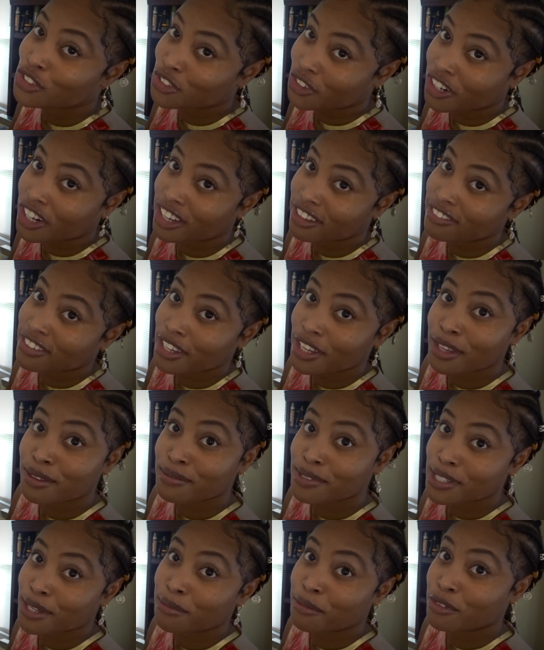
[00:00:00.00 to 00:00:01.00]
you're giving
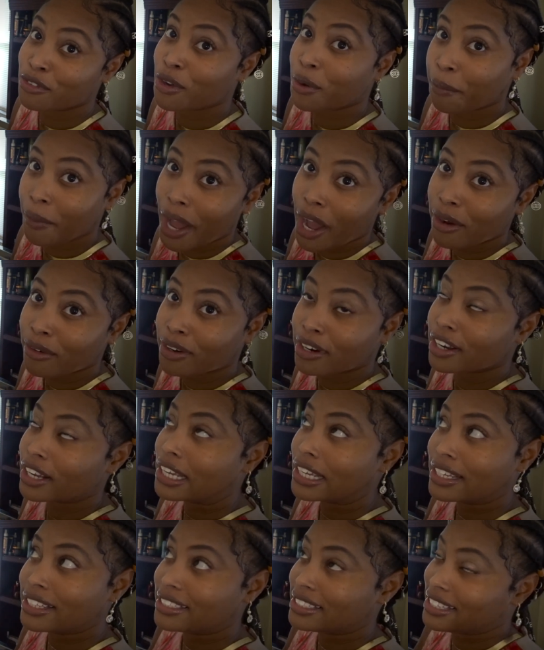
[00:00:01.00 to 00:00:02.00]
him some of your power.
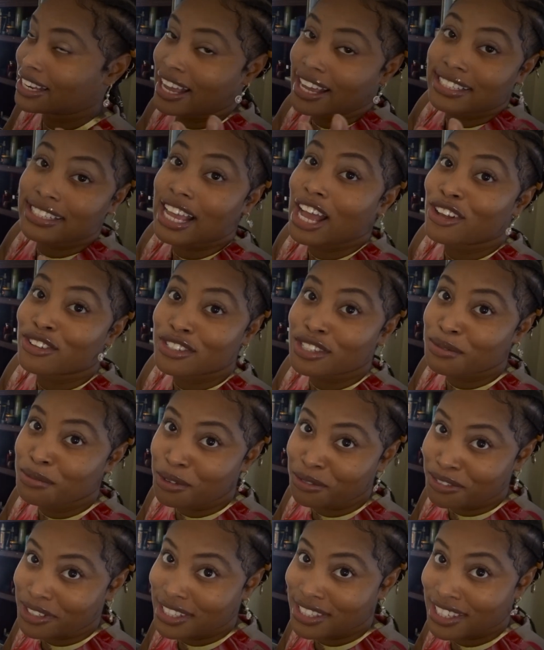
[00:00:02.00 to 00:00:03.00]
That's how some
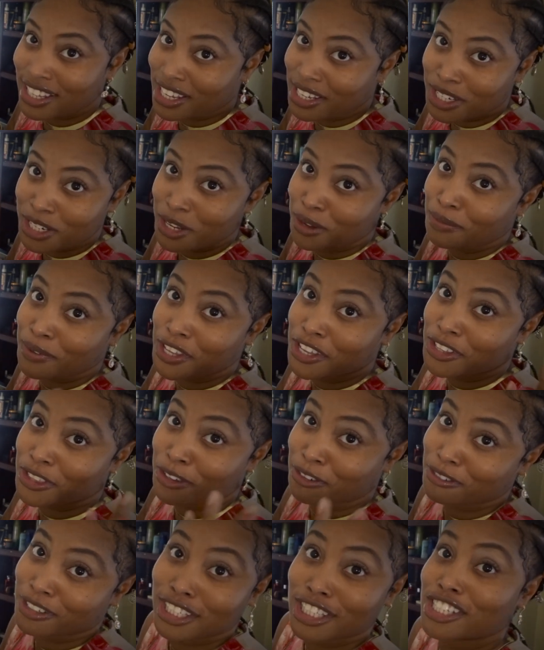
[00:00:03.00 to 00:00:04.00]
of us end up in
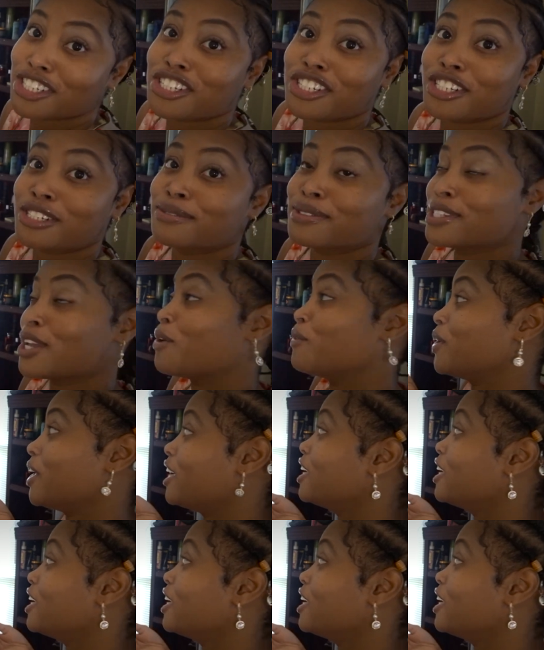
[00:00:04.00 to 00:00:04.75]
the relationships that we